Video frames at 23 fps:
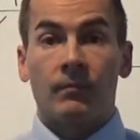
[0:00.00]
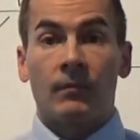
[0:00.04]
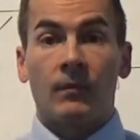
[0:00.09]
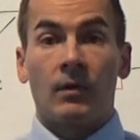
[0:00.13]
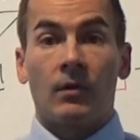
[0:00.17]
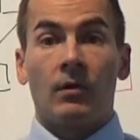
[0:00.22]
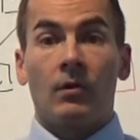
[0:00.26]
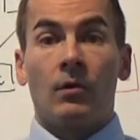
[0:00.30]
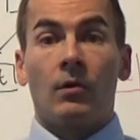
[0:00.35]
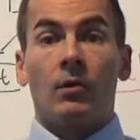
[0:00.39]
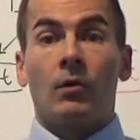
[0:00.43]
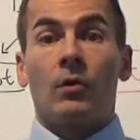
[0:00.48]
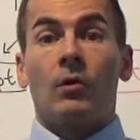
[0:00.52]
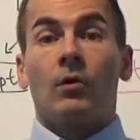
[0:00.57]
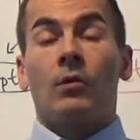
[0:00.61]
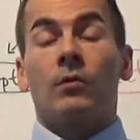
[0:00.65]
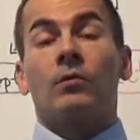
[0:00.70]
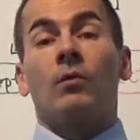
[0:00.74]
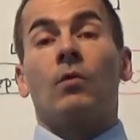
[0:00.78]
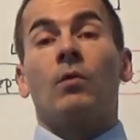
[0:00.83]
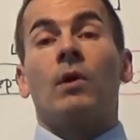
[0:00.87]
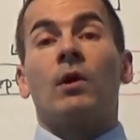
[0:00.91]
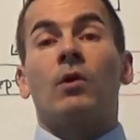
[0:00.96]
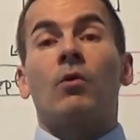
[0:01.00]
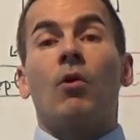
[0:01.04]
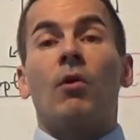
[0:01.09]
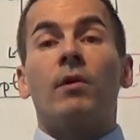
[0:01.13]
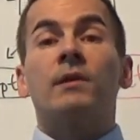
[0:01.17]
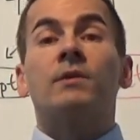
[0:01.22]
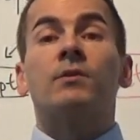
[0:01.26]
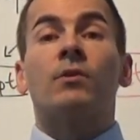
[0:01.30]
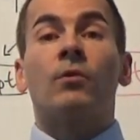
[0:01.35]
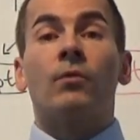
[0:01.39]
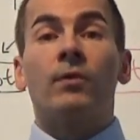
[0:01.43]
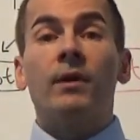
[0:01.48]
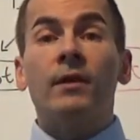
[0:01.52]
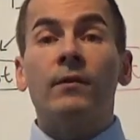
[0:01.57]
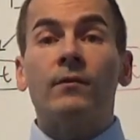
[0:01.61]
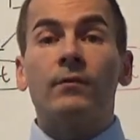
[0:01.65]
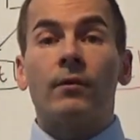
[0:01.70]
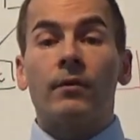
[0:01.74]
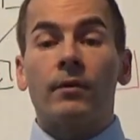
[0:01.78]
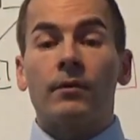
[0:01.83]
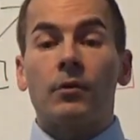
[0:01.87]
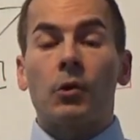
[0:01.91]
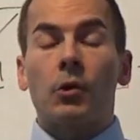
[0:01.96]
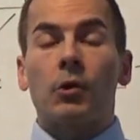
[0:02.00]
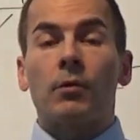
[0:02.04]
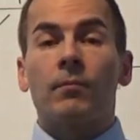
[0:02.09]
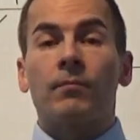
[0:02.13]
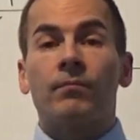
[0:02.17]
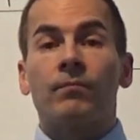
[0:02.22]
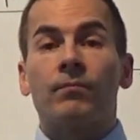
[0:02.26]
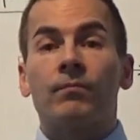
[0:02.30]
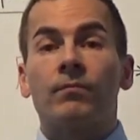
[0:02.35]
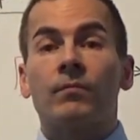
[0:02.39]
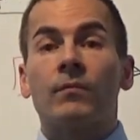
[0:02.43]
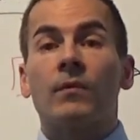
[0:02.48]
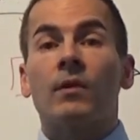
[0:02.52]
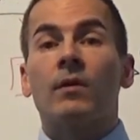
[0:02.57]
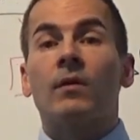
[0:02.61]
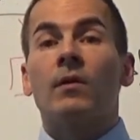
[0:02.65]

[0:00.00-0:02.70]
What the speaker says: So according to research, if